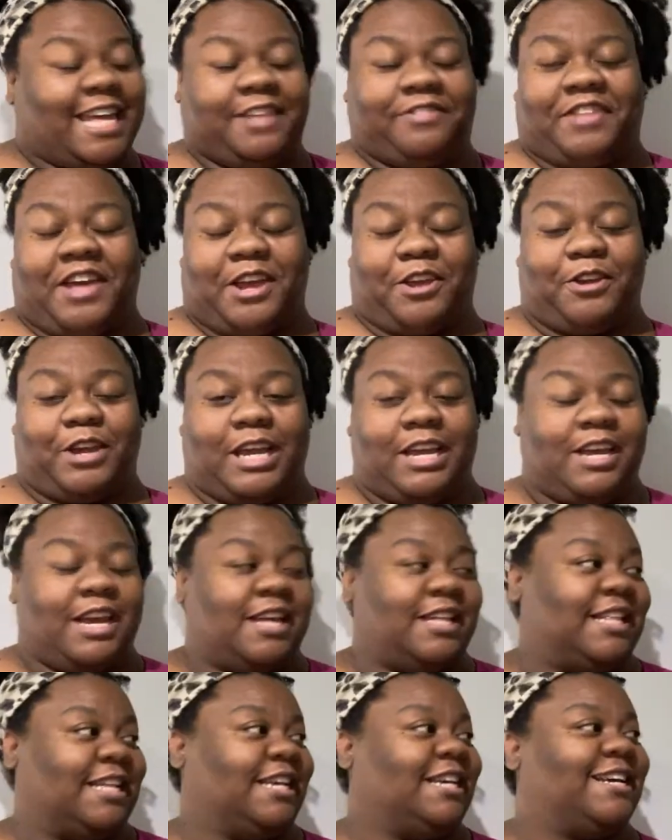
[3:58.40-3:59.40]
Good thing
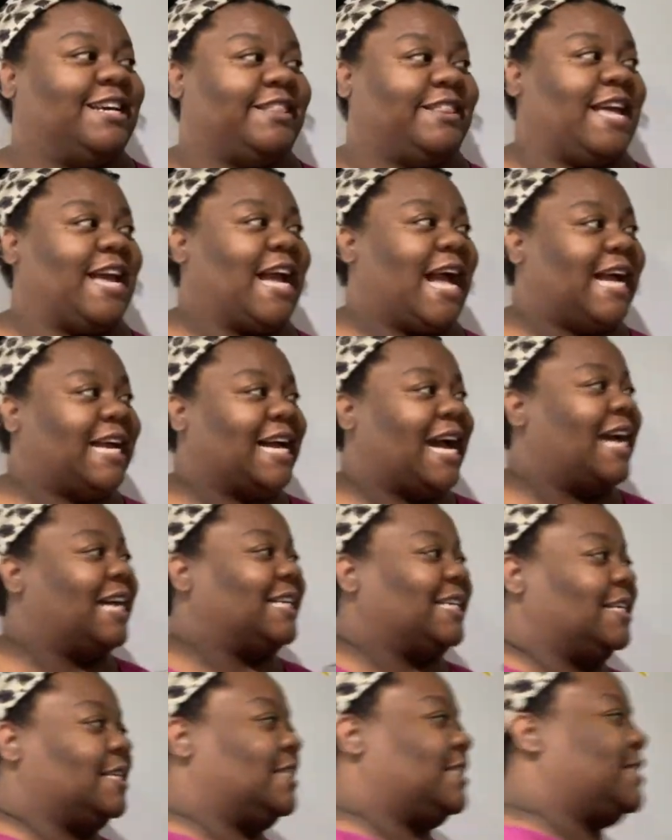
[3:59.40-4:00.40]
I
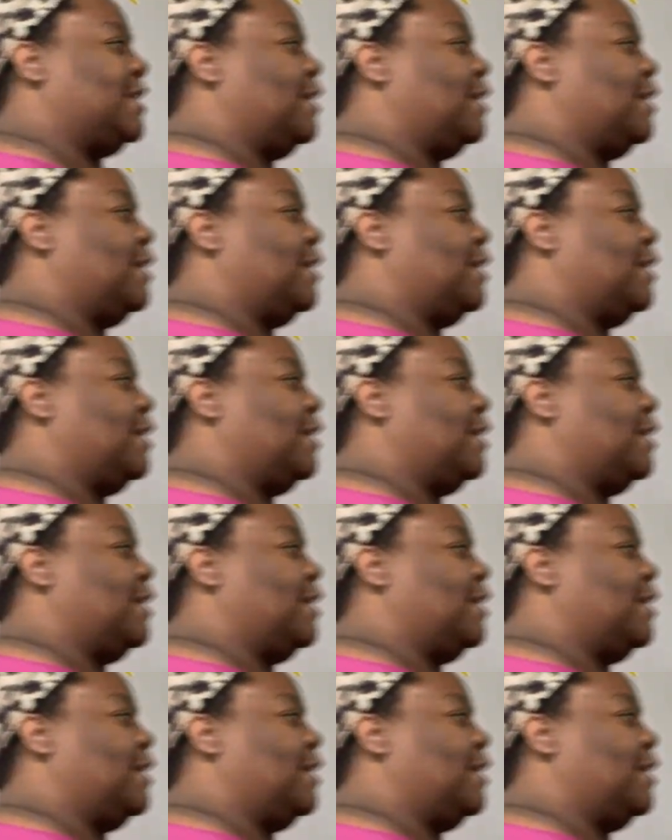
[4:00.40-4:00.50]
got good